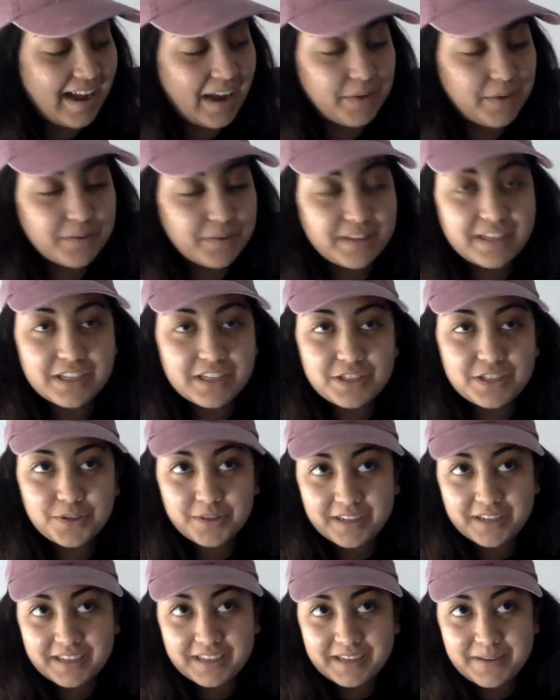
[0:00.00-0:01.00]
I really
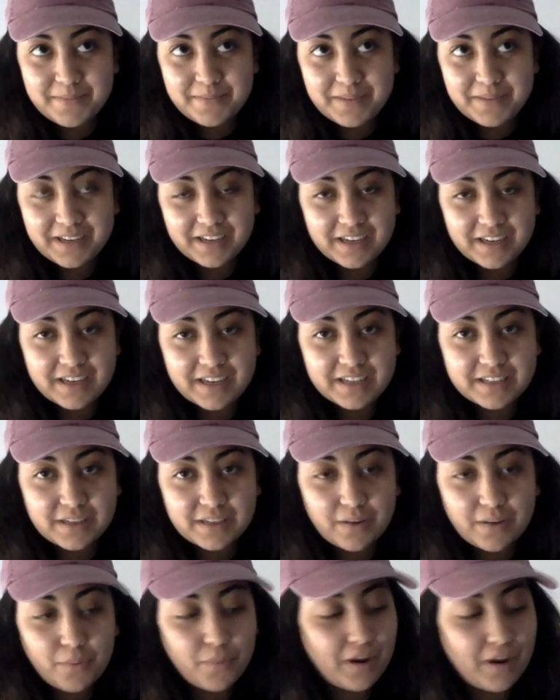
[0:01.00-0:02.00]
enjoyed it because
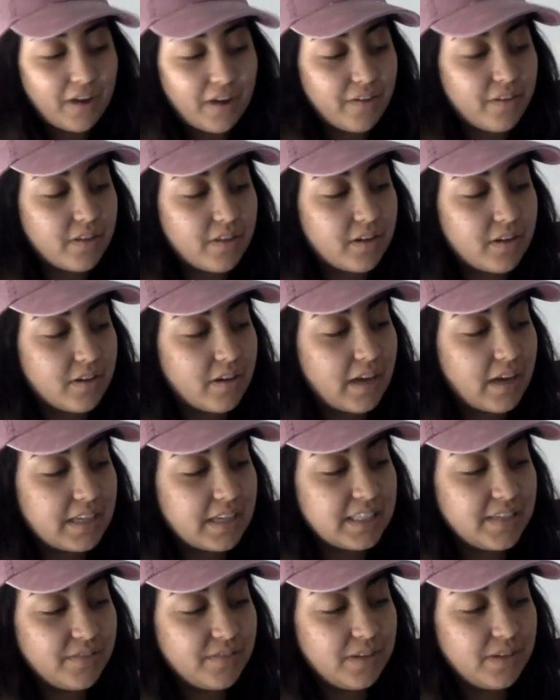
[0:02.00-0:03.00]
while the
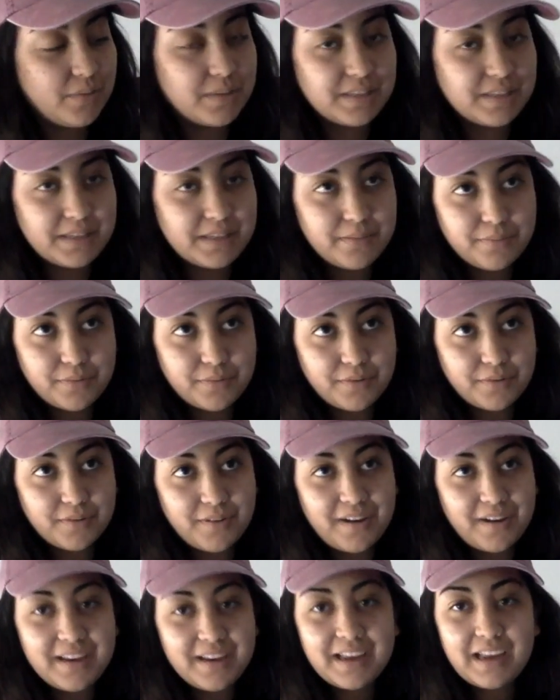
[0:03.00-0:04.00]
activity was
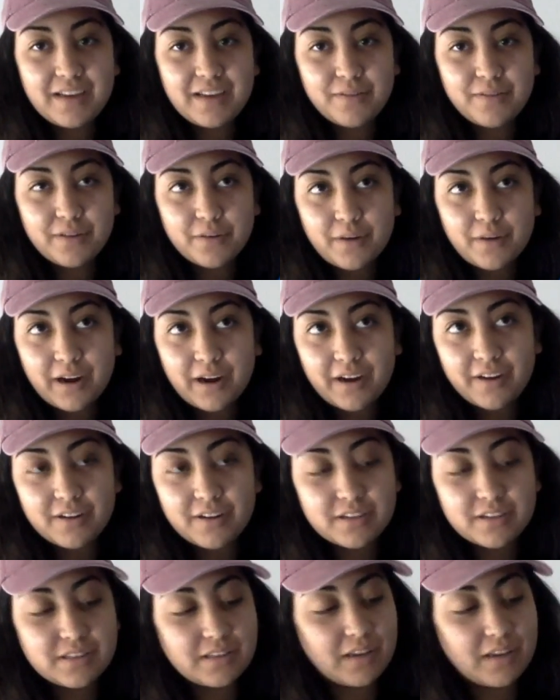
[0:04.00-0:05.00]
simple, it
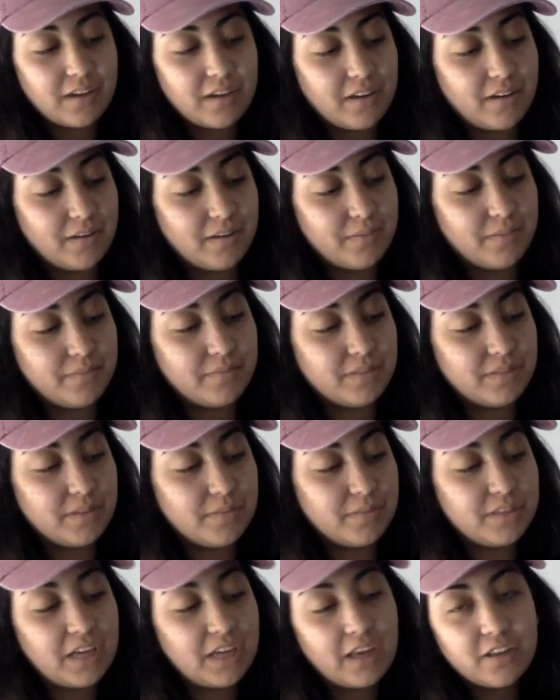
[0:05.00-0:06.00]
requires
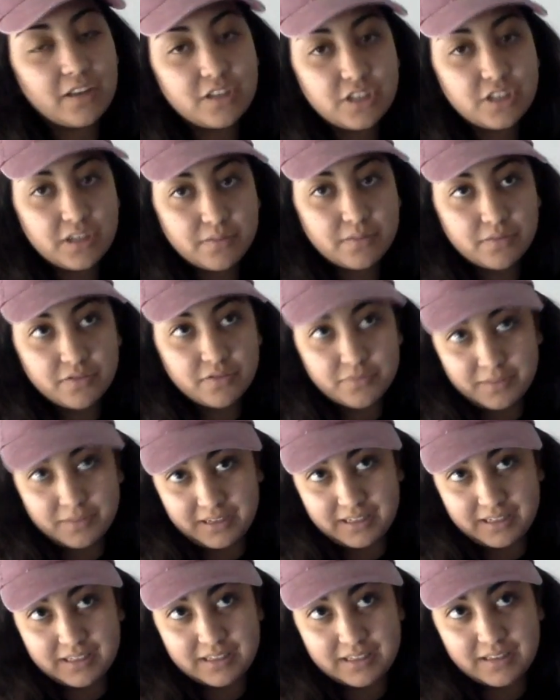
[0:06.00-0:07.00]
some challenging
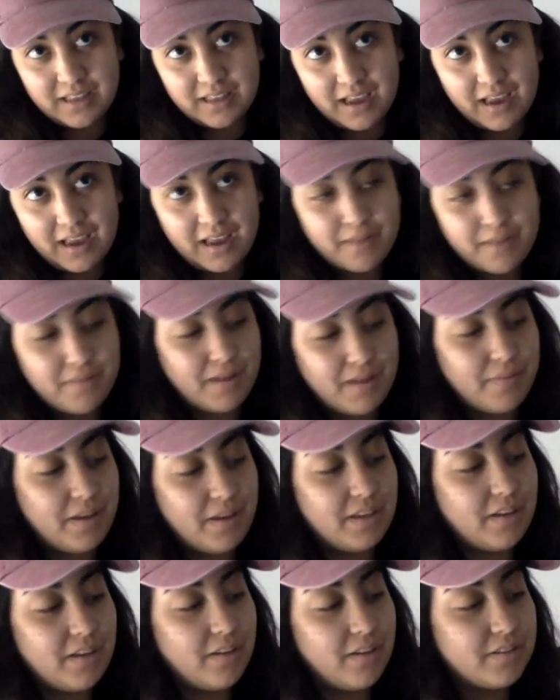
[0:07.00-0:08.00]
movements that
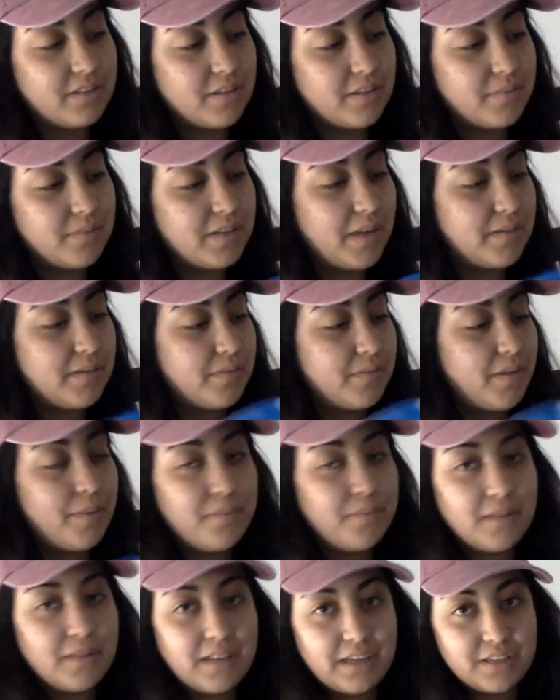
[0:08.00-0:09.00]
maybe sometimes the
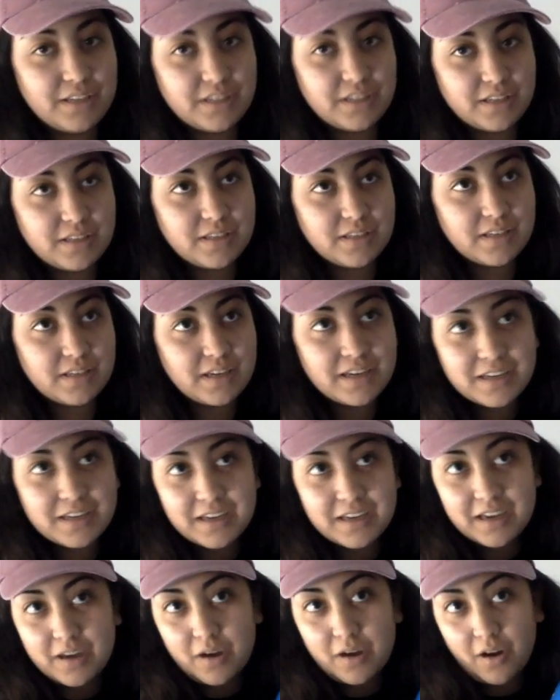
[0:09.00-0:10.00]
populations
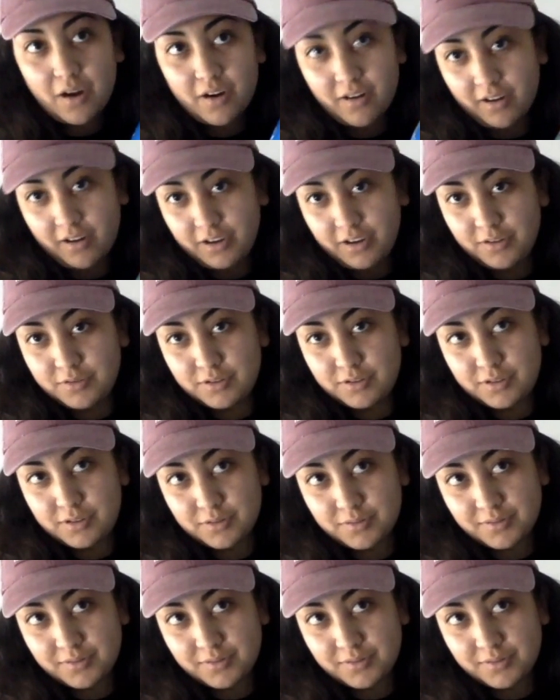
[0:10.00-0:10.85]
are not used to.